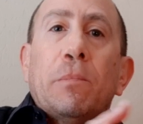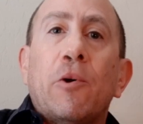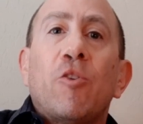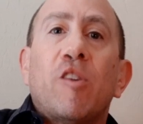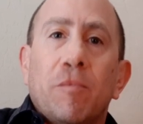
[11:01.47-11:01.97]

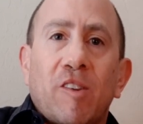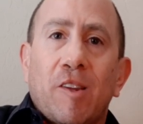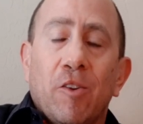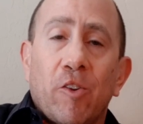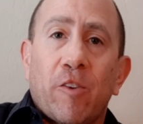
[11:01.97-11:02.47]
build some
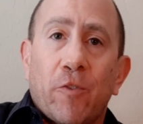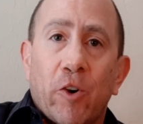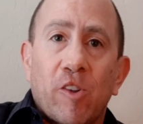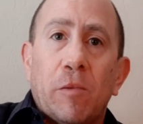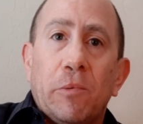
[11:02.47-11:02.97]
skills
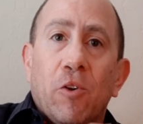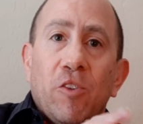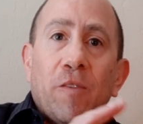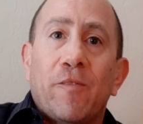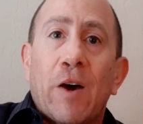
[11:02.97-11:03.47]
first, build
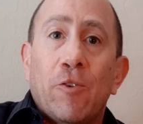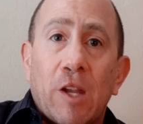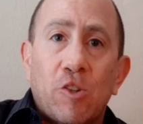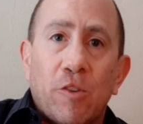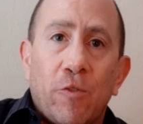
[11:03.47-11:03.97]
some
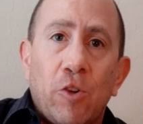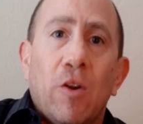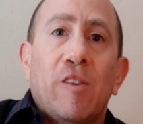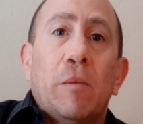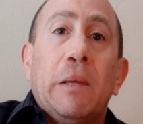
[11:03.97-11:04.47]
foundation for you
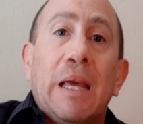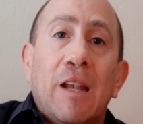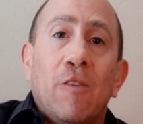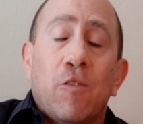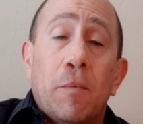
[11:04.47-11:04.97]
as a
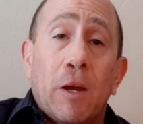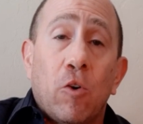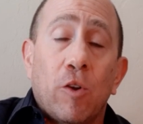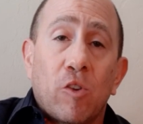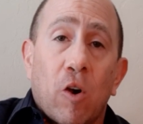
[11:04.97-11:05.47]
beginning
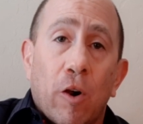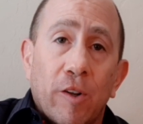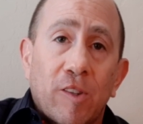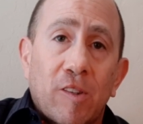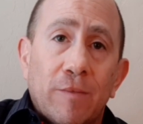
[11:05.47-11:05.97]
flamenco
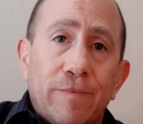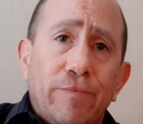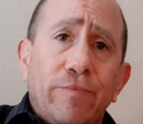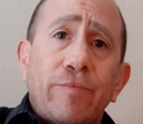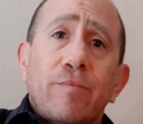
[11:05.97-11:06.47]
guitarist.
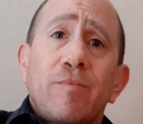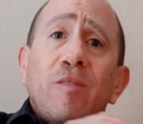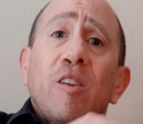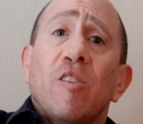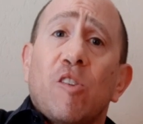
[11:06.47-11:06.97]

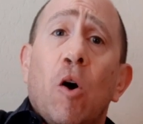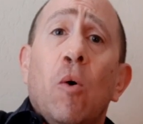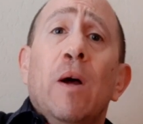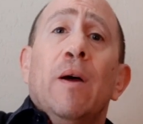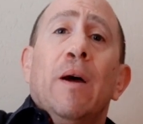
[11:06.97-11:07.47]

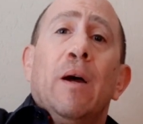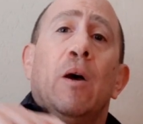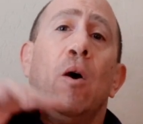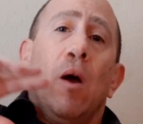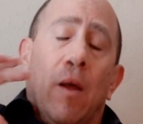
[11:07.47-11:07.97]
So
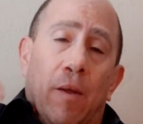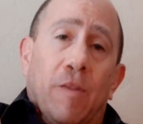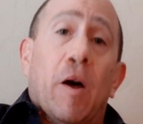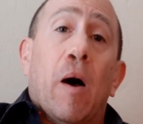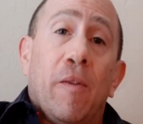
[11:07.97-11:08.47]

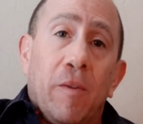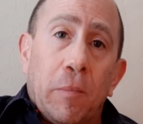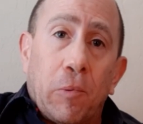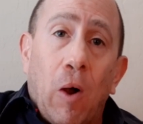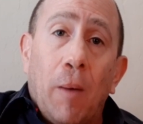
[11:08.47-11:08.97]
the
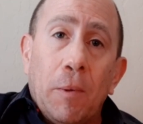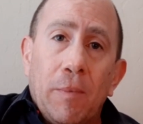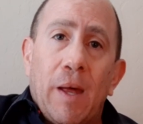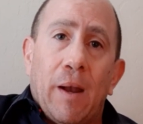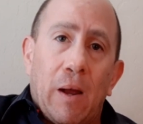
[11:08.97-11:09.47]
problem
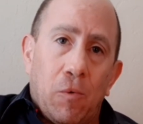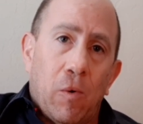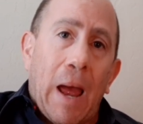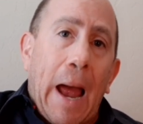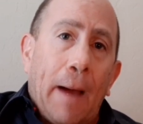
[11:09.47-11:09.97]
that
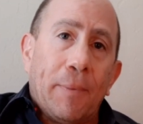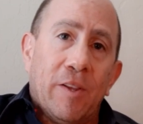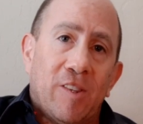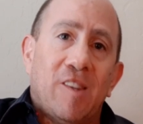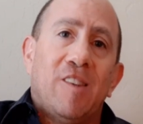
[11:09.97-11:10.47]

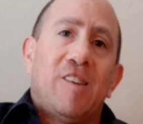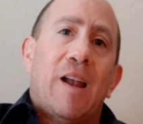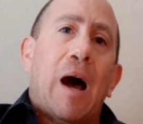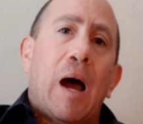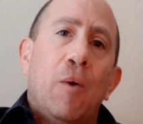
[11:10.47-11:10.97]
happens is
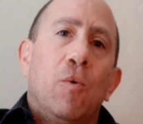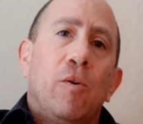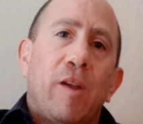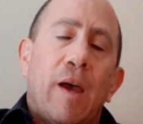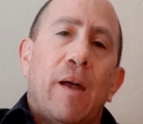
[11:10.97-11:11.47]
that I will
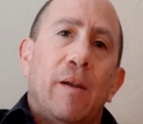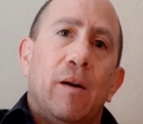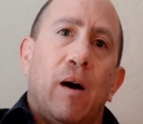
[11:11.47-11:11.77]
get